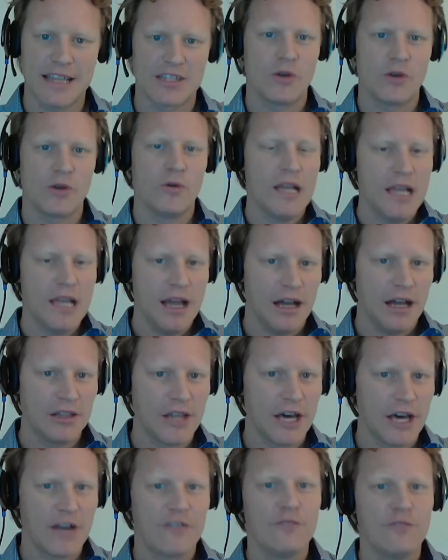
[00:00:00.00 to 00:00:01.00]
So a
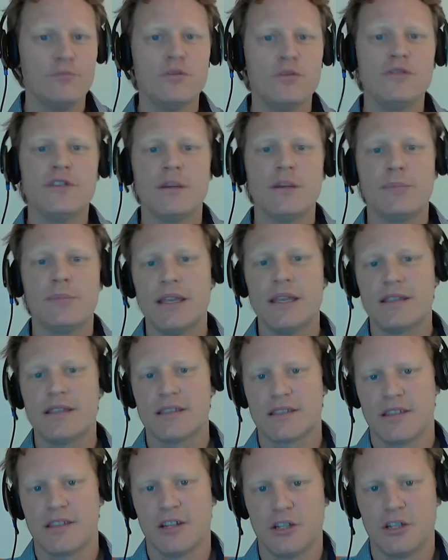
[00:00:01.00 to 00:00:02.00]
lot of moving
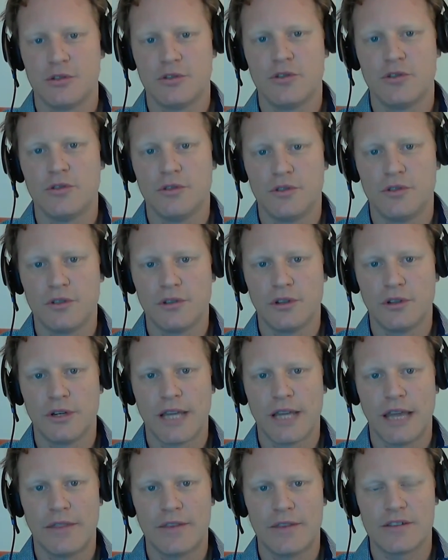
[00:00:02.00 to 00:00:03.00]
pieces there to
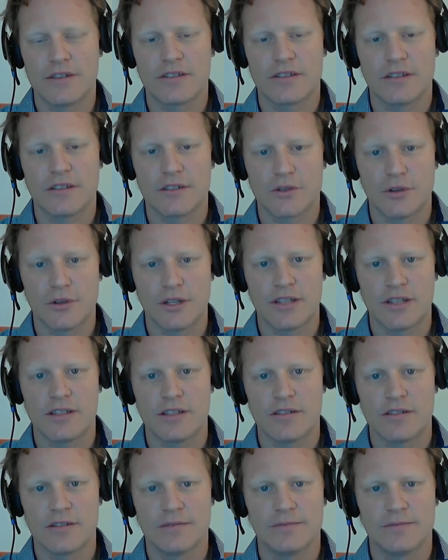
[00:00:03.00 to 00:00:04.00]
look at this earnings
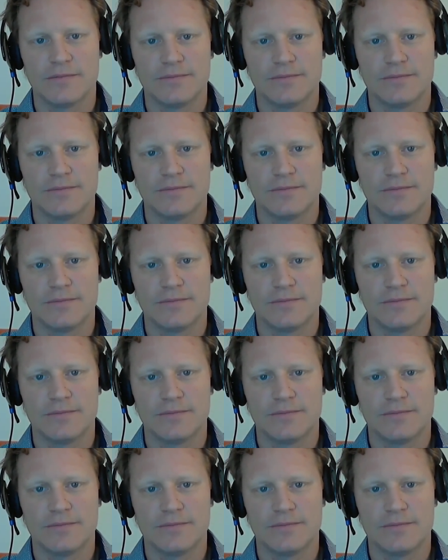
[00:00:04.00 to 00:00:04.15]
season.